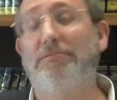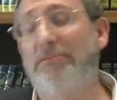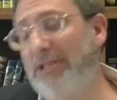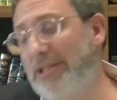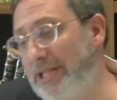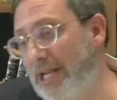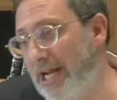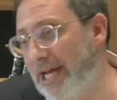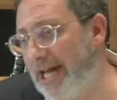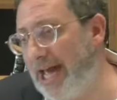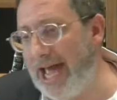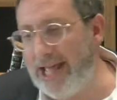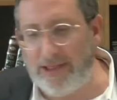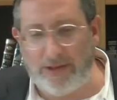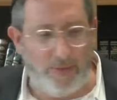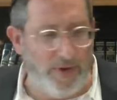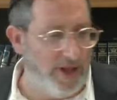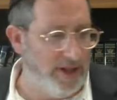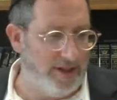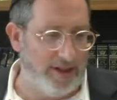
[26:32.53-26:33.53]
You did a chet
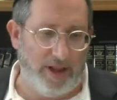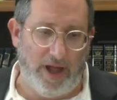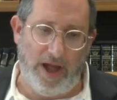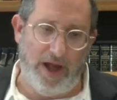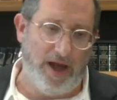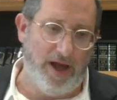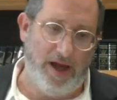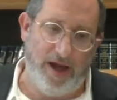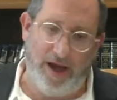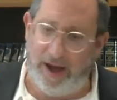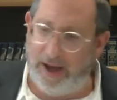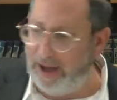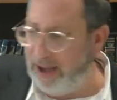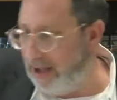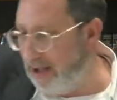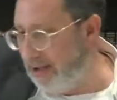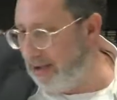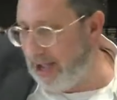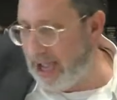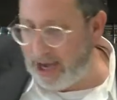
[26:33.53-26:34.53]
with,
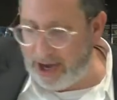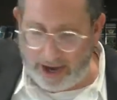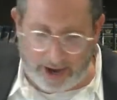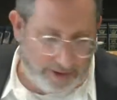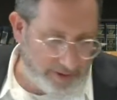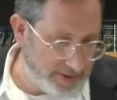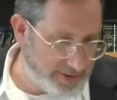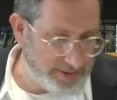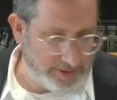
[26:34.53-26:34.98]
I don't know,